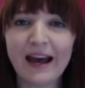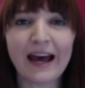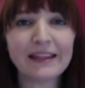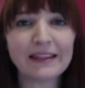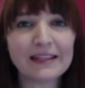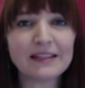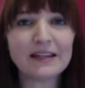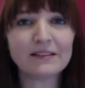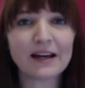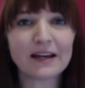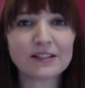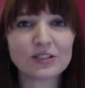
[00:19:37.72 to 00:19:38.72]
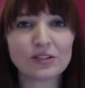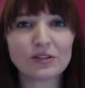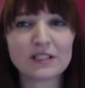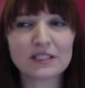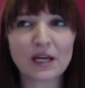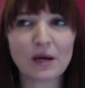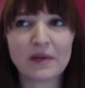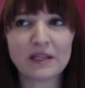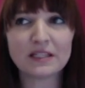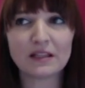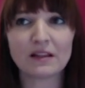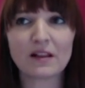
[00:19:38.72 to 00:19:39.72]
I think that a lot of students come
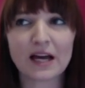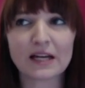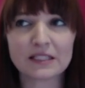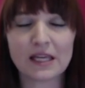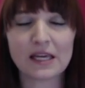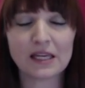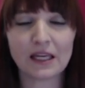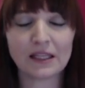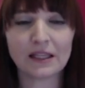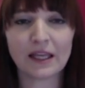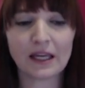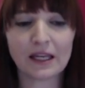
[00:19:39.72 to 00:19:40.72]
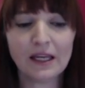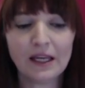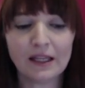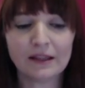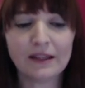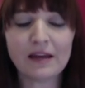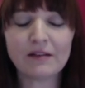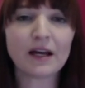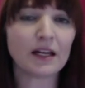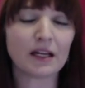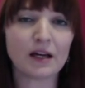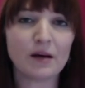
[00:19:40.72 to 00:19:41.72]
into the class thinking that they've got
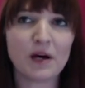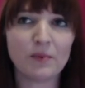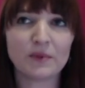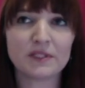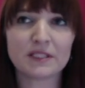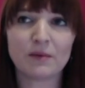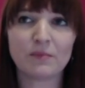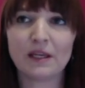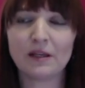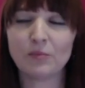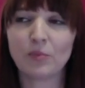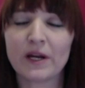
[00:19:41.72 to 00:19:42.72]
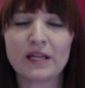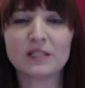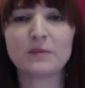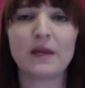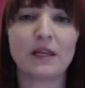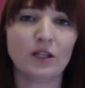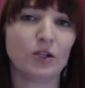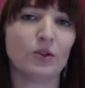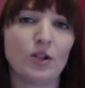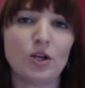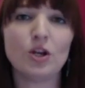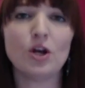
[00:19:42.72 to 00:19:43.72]
to come up with something brand spanking new
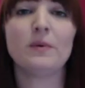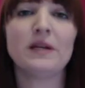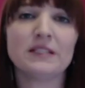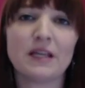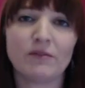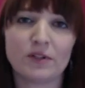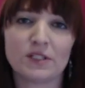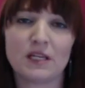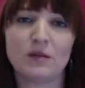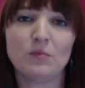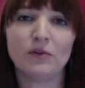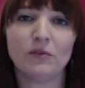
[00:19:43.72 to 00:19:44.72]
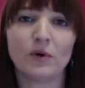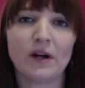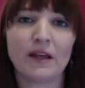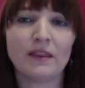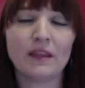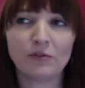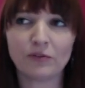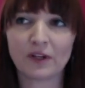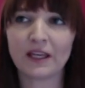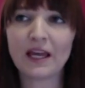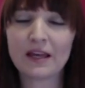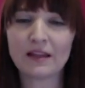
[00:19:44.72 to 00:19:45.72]
that nobody's ever seen before, and they
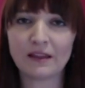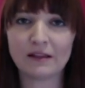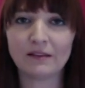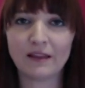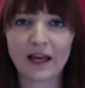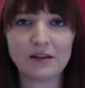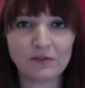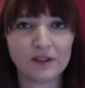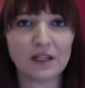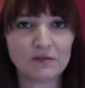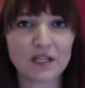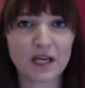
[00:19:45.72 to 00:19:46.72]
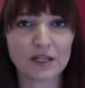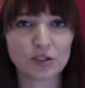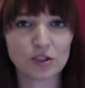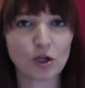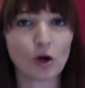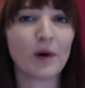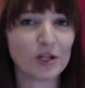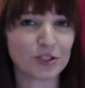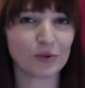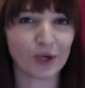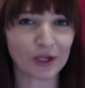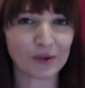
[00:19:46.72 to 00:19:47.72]
forget that life gives us so much
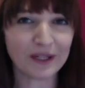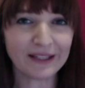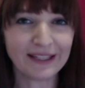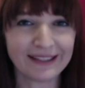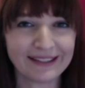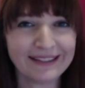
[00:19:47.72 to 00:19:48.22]
to work with.